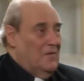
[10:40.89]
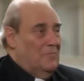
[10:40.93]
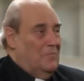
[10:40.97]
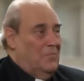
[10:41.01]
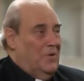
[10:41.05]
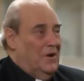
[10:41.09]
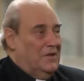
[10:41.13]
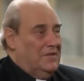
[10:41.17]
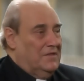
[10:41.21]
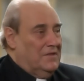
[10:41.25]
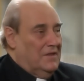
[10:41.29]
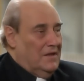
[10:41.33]

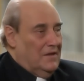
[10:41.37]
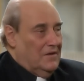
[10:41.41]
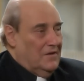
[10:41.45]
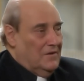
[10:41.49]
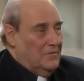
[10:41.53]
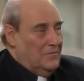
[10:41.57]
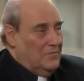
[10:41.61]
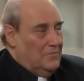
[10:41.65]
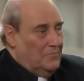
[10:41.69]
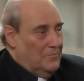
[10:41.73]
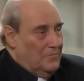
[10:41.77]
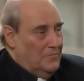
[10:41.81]
But
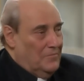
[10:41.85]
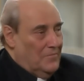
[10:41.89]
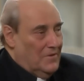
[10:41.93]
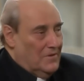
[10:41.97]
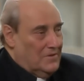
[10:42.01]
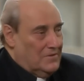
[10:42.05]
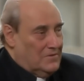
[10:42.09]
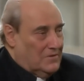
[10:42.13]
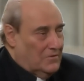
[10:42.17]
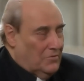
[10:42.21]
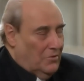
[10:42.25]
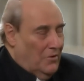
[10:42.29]

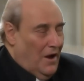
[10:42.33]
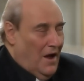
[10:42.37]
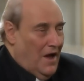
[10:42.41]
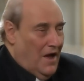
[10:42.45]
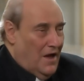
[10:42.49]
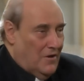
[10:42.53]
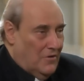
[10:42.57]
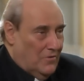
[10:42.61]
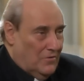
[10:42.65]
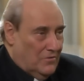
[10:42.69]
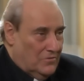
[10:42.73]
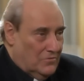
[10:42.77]

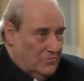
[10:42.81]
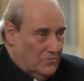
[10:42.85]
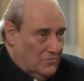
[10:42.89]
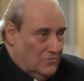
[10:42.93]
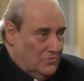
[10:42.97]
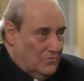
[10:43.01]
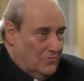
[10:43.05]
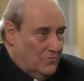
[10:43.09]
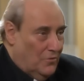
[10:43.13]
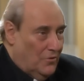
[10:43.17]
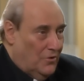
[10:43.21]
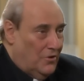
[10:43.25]
try
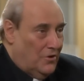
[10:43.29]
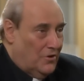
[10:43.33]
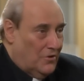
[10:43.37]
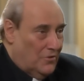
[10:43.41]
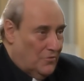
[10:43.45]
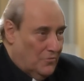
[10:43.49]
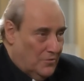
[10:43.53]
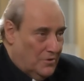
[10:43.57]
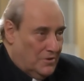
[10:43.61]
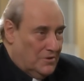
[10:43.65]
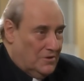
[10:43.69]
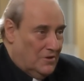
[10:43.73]
to
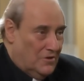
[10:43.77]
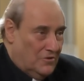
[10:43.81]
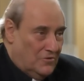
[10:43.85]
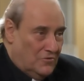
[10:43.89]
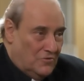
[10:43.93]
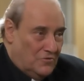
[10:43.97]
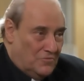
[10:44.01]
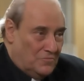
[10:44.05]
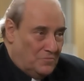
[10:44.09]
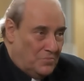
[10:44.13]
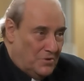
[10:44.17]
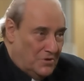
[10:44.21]
work with the
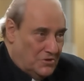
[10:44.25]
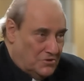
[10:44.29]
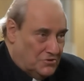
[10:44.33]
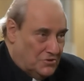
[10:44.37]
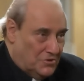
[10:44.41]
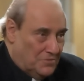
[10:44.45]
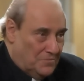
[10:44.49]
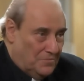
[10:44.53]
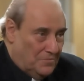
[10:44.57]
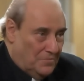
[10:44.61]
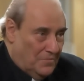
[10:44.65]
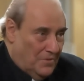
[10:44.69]
new
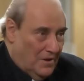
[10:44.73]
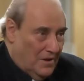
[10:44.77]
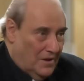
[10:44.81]
bishop,